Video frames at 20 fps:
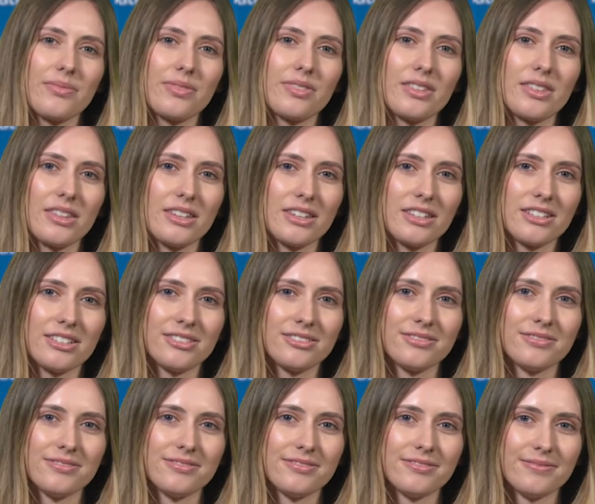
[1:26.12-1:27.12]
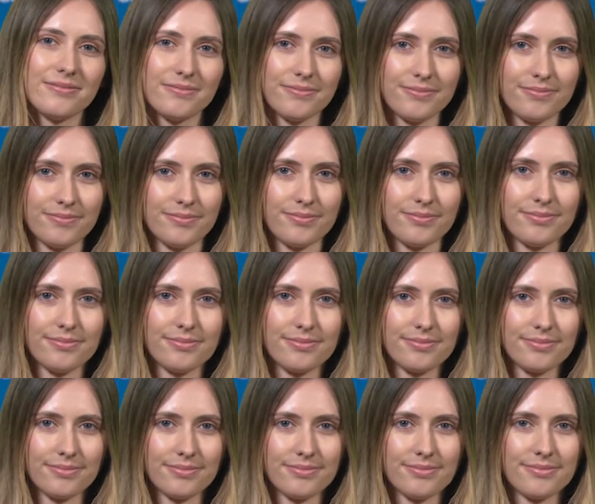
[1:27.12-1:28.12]

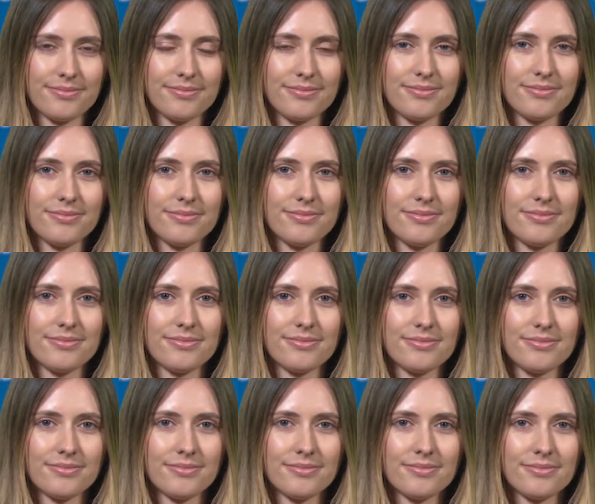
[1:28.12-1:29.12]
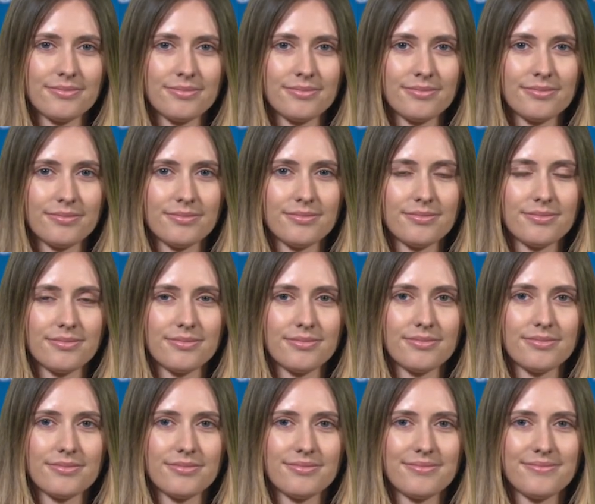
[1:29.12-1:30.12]

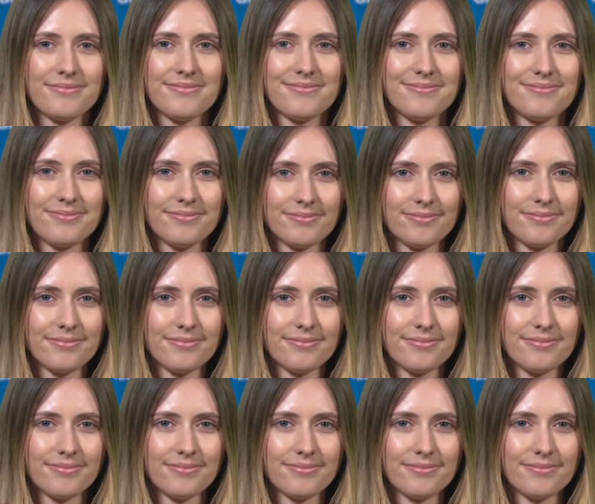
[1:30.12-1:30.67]
No words are spoken by the person on screen.